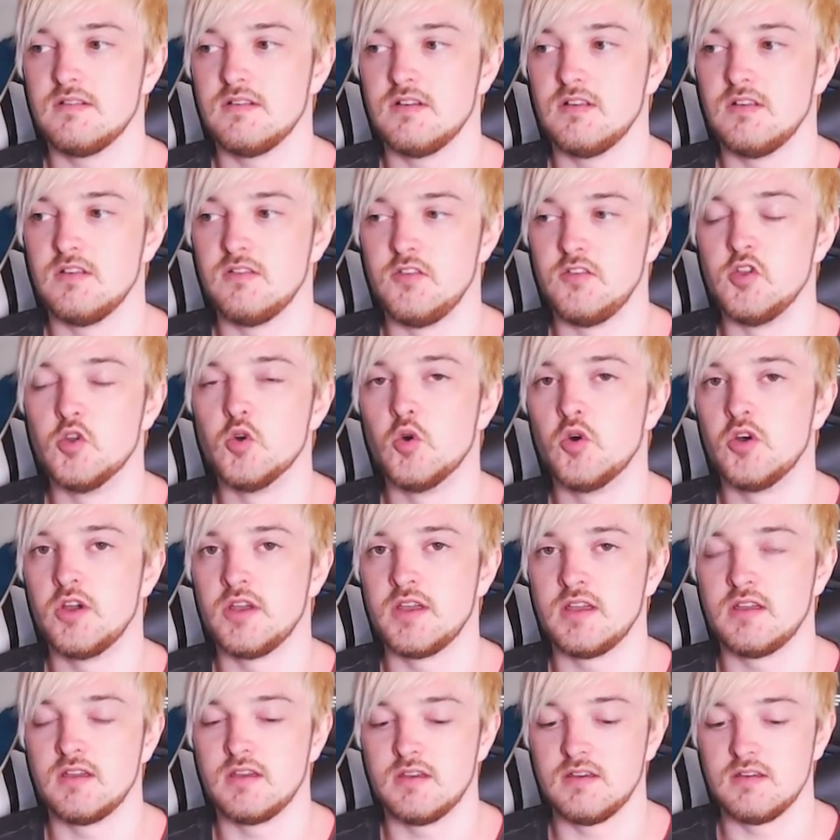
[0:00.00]

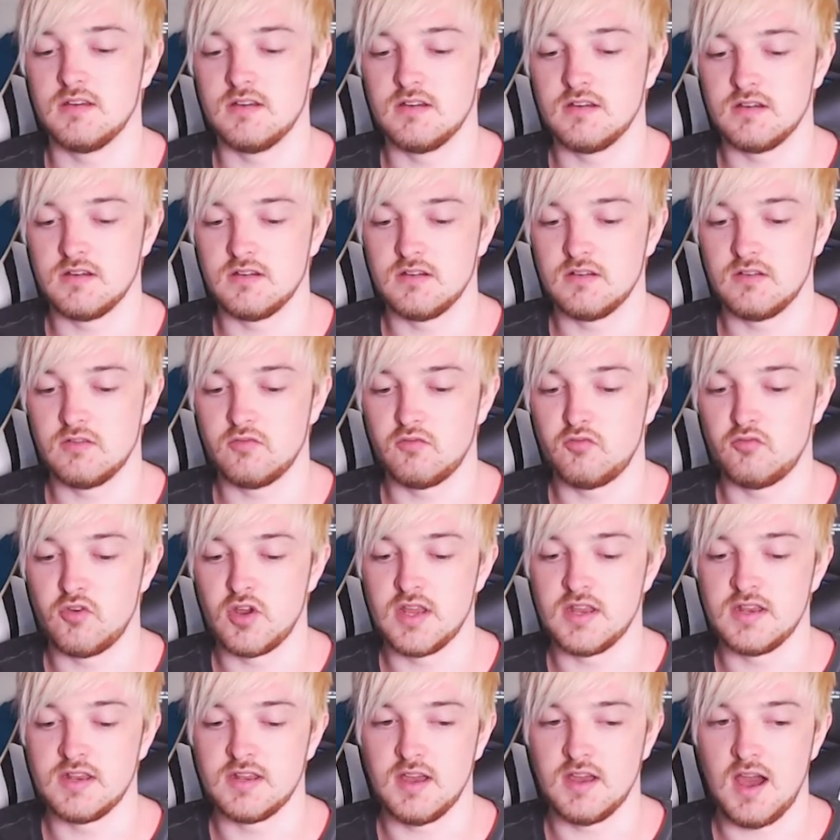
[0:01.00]
knowing
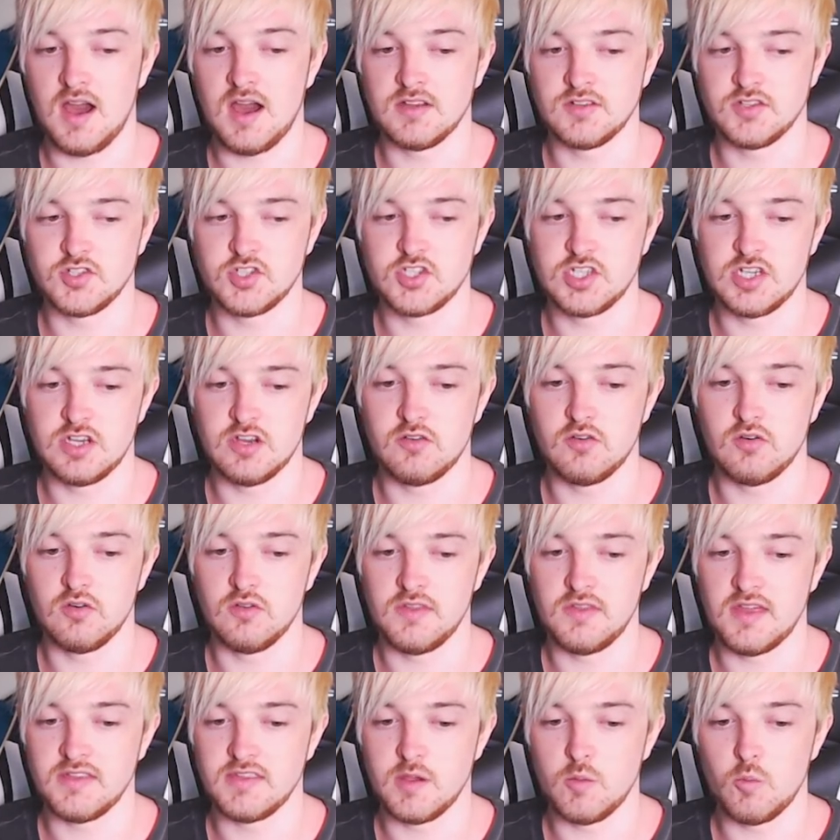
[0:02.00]
Rin and Shiro,
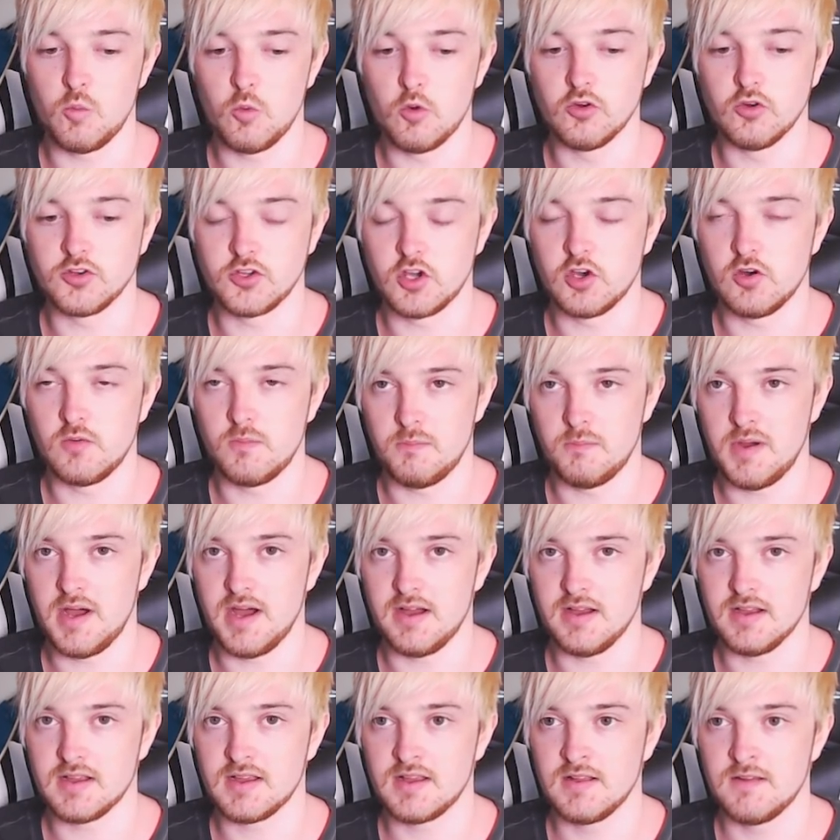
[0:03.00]
that they would come
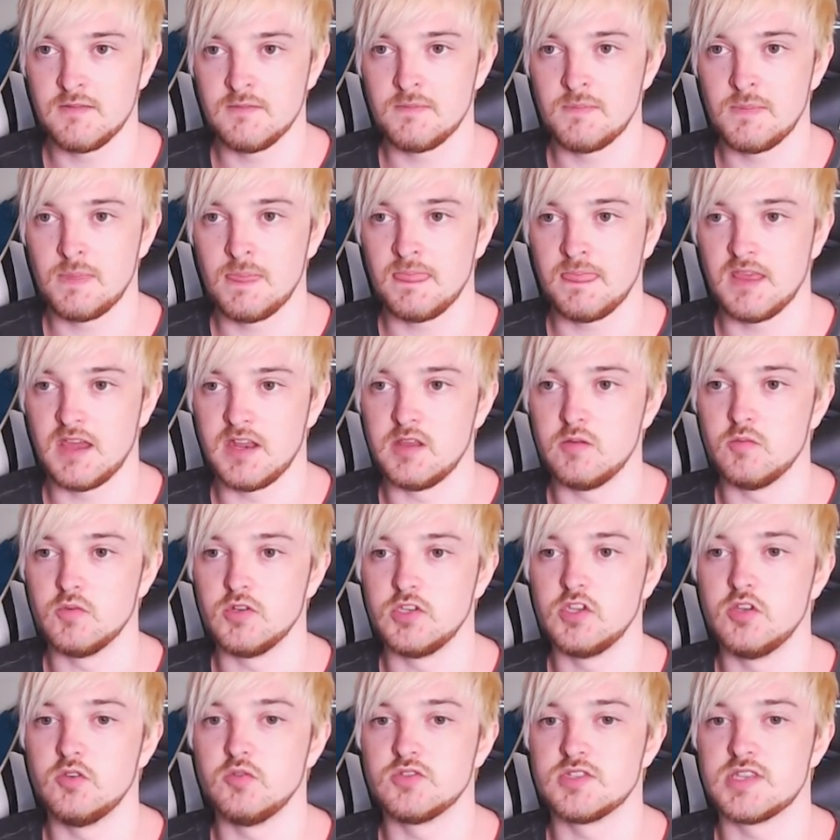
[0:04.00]
back, and he would
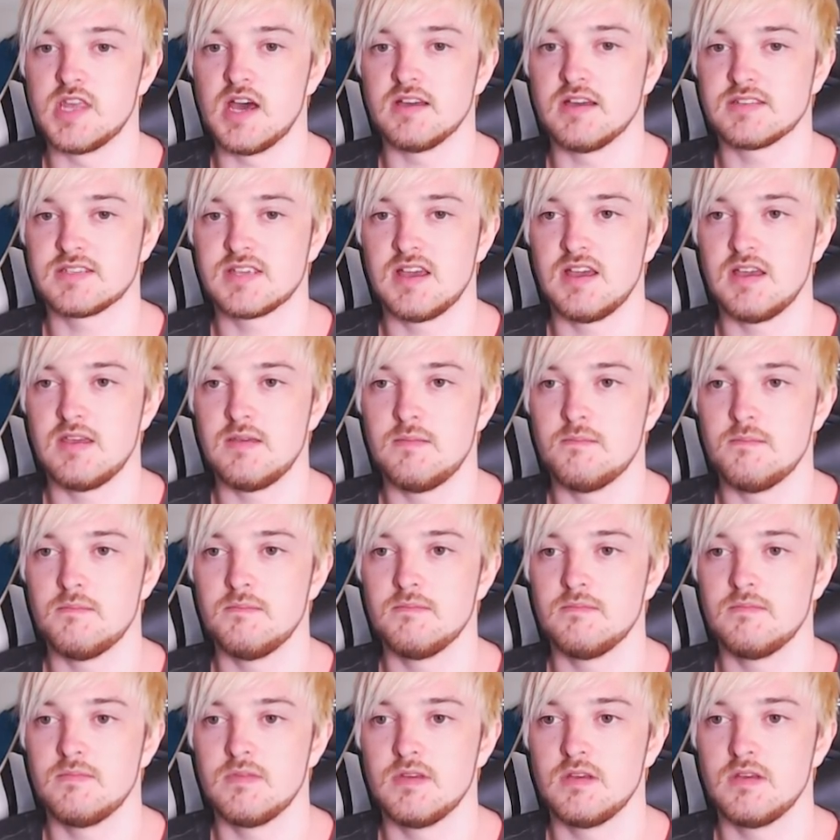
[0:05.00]
use that time
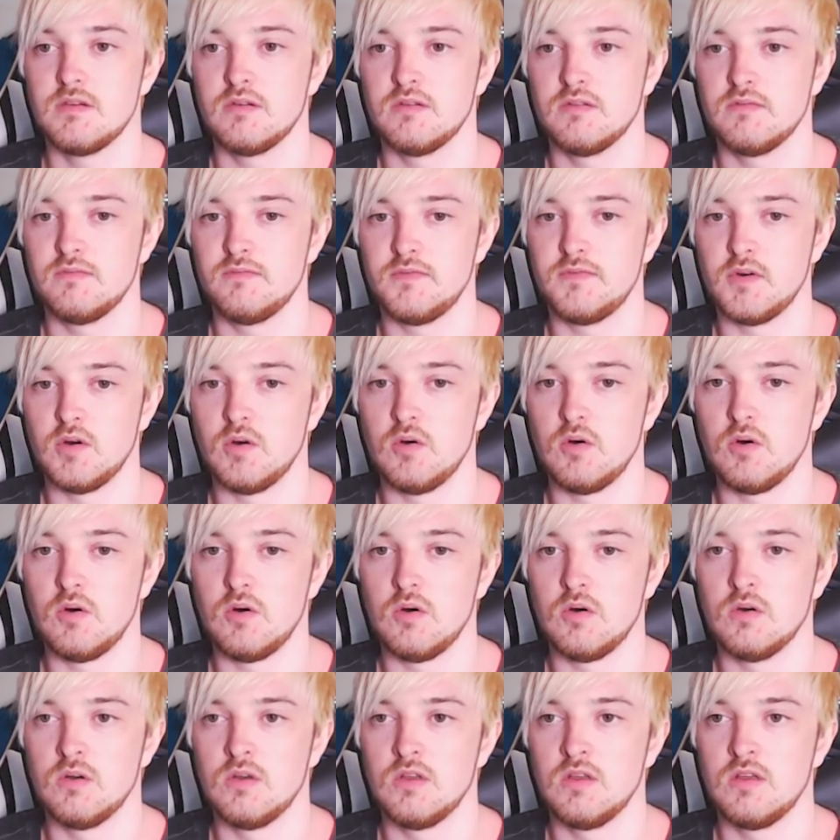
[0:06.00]
for,